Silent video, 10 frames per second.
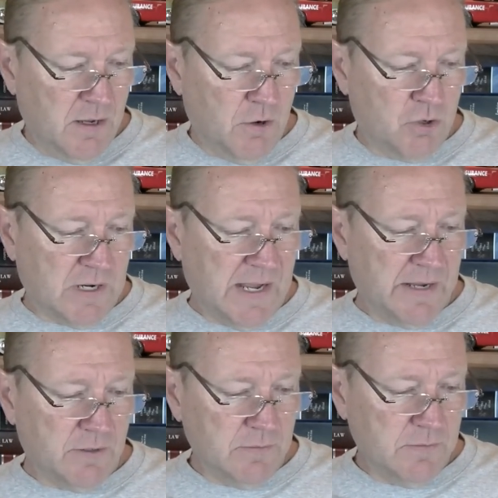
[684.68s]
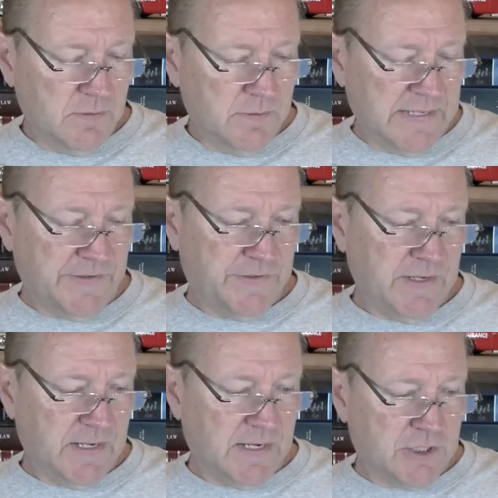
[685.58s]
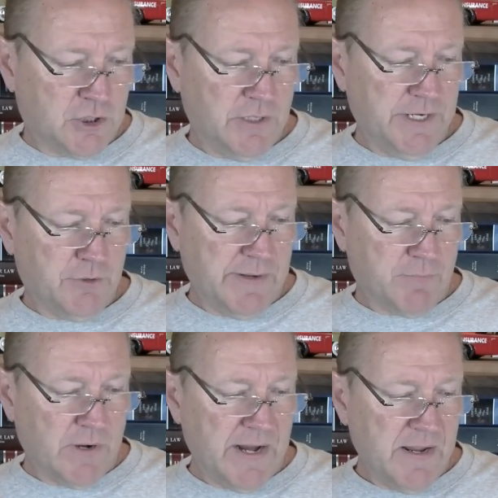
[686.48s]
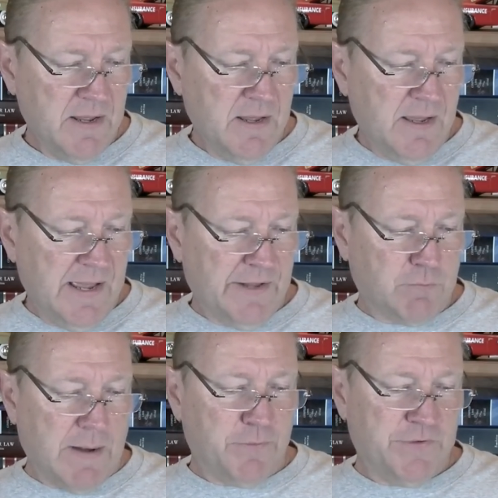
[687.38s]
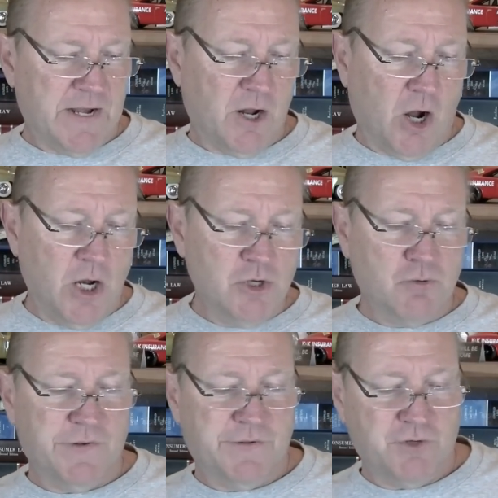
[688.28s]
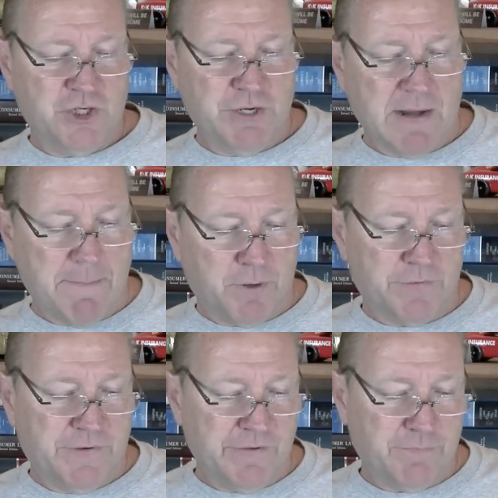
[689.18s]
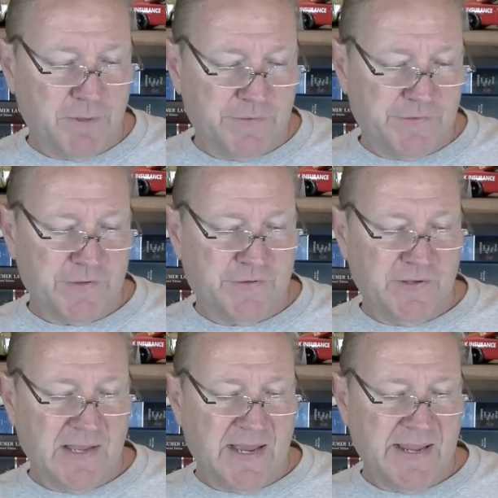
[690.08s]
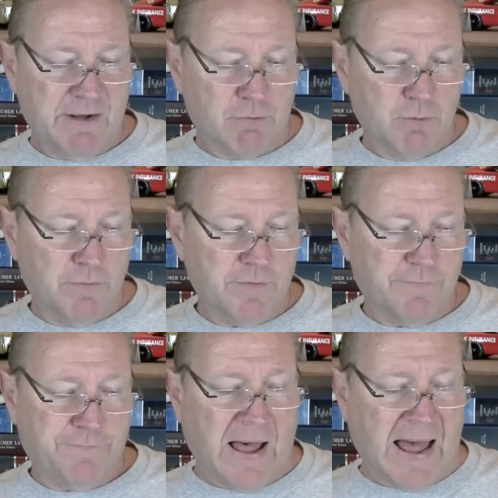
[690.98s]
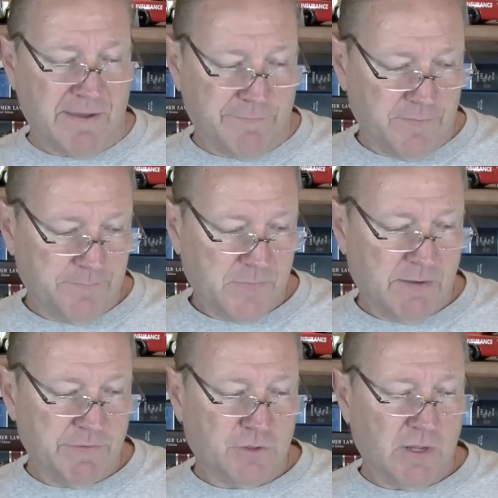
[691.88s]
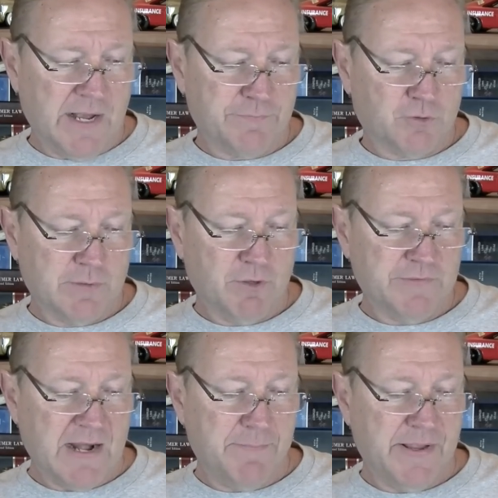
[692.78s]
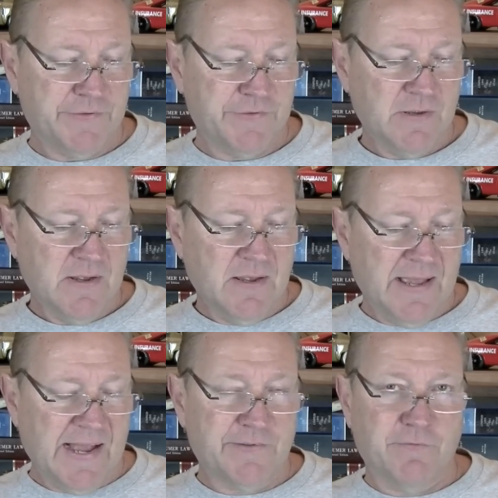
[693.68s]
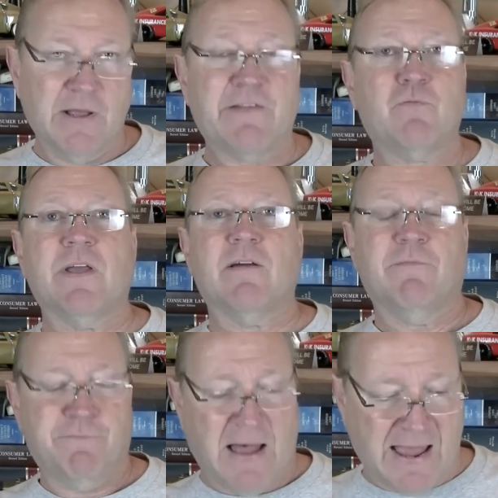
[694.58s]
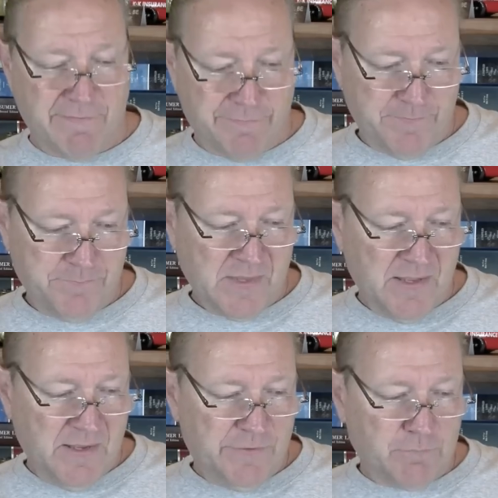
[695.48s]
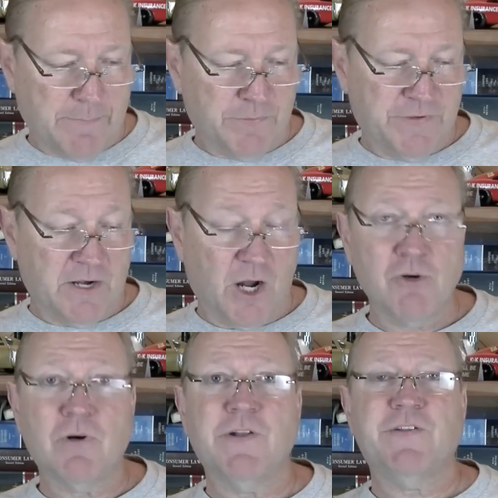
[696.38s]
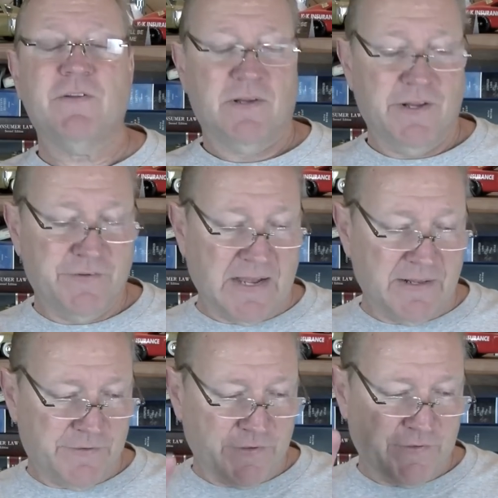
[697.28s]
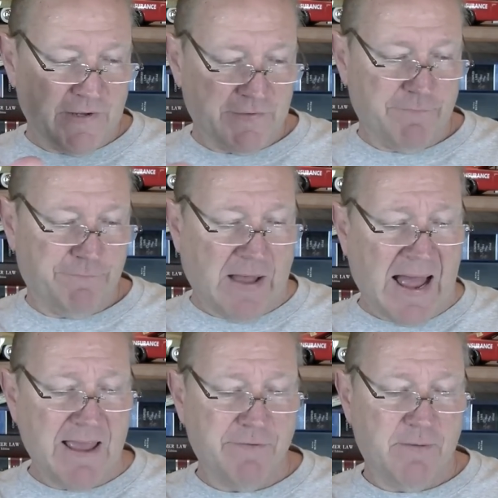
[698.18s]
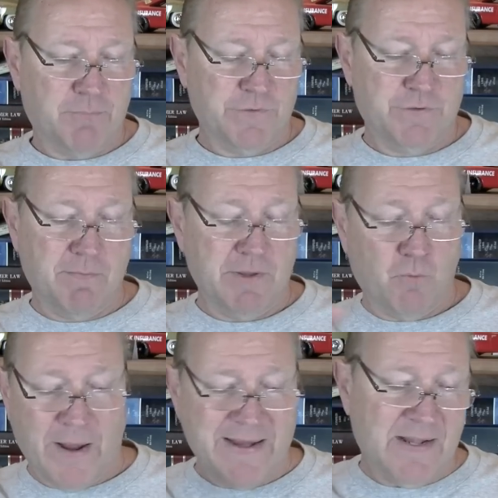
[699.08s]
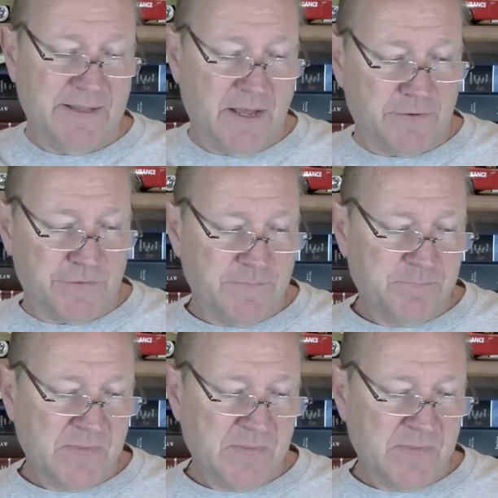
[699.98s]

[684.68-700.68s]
O'Connell, that's the uh, attorney Green Beret, has represented hundreds of GRAP participants. He said CID had removed five of his clients from criminal databases as of last week. Five. He's represented hundreds. He's gotten success on five, presumably waiting on the others.